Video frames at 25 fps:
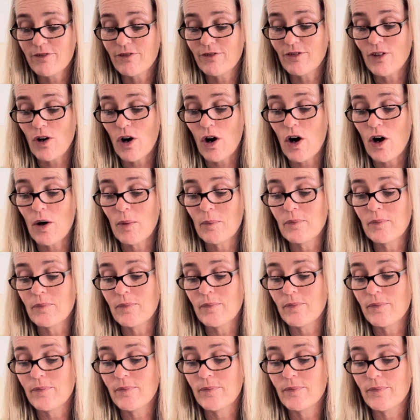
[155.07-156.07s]

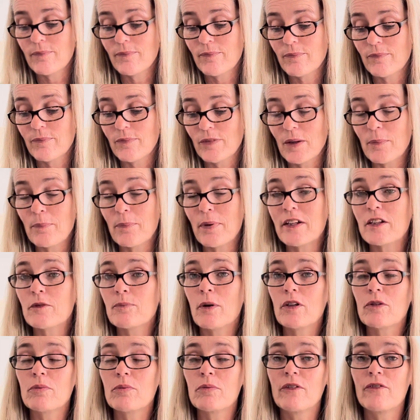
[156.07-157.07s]
from the best
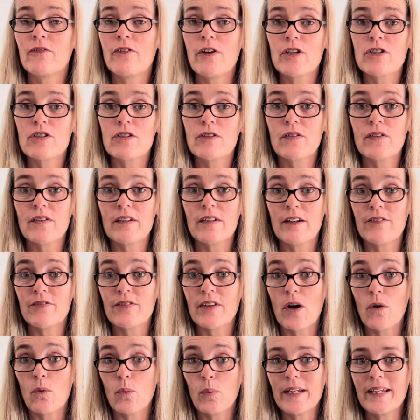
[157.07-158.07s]
possible version of self
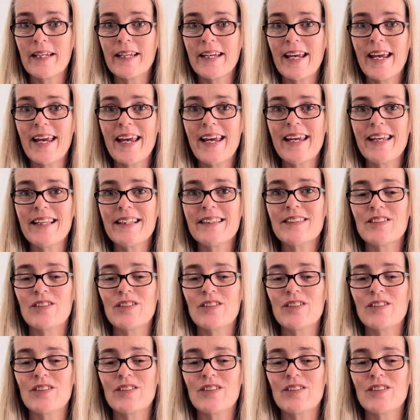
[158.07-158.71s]
that we can.